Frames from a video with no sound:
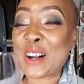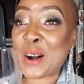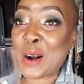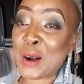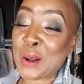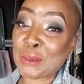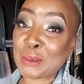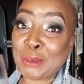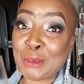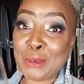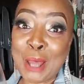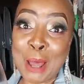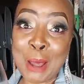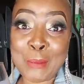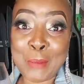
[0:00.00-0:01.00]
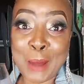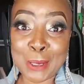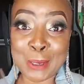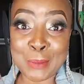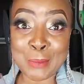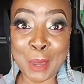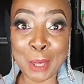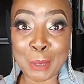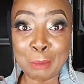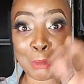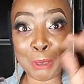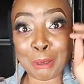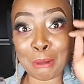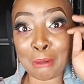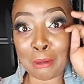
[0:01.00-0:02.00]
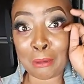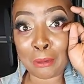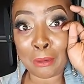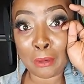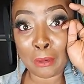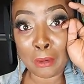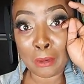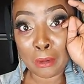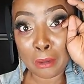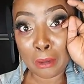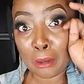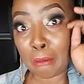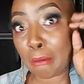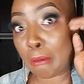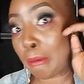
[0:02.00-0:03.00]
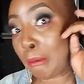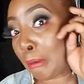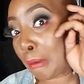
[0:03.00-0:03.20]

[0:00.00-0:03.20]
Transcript: Uh, you're not about to make me